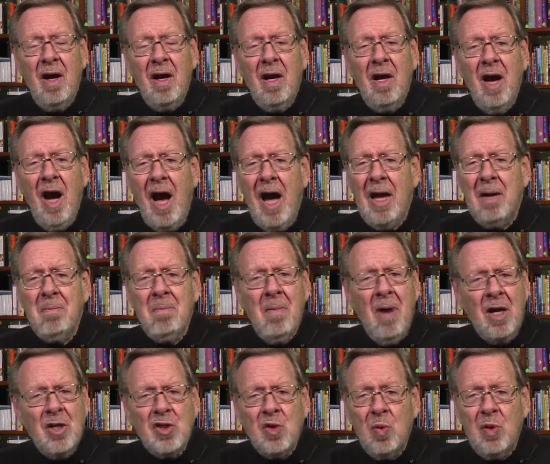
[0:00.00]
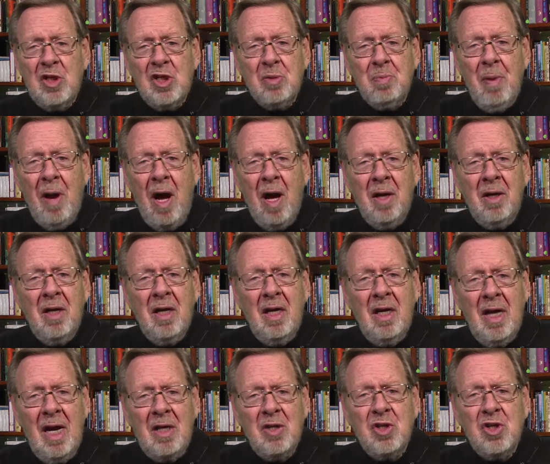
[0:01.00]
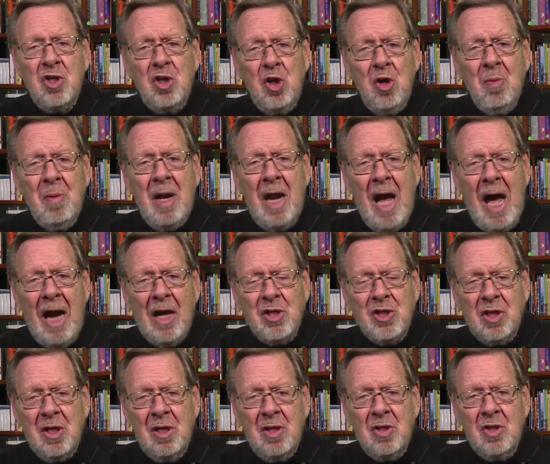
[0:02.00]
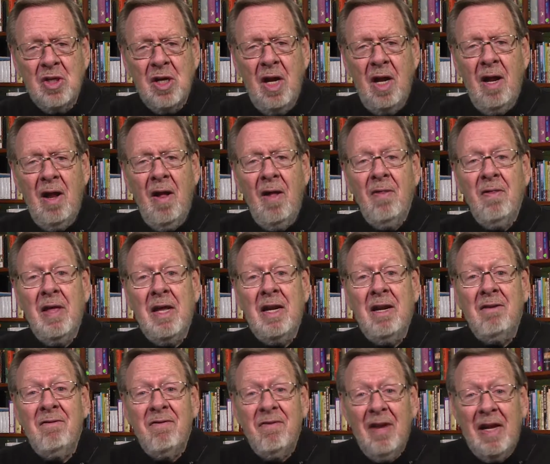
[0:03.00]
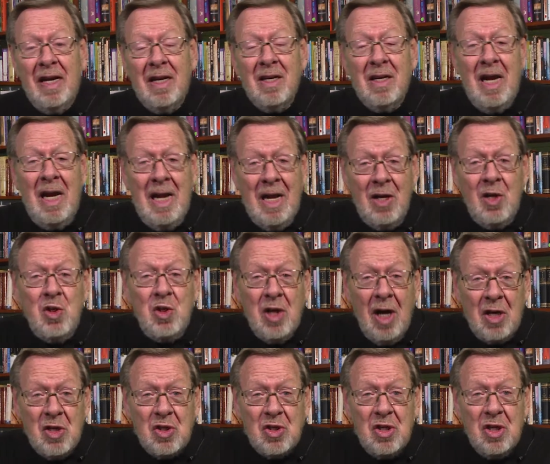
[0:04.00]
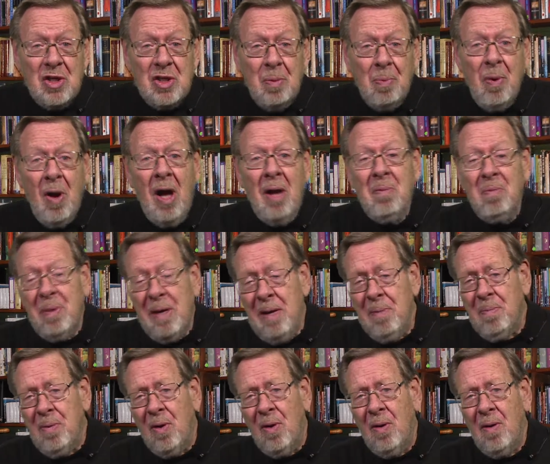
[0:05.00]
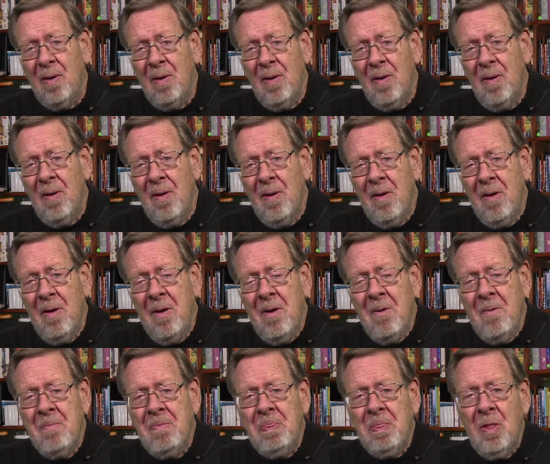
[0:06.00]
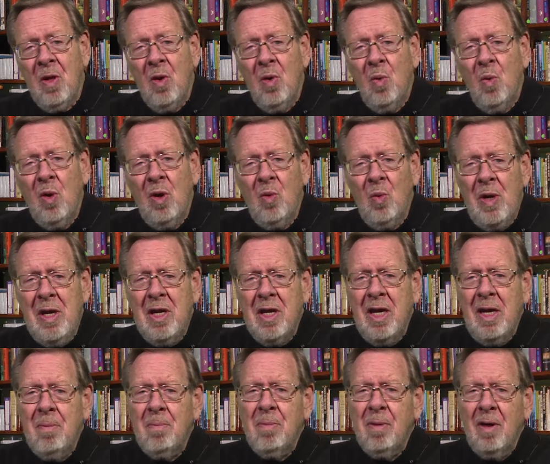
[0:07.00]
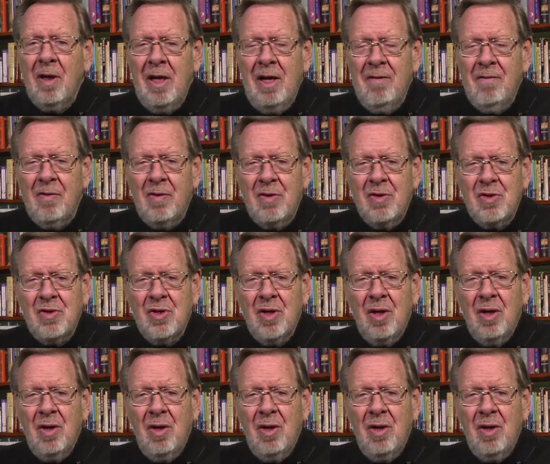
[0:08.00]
God must respond against human actions that inflict injustice upon people. When we keep believers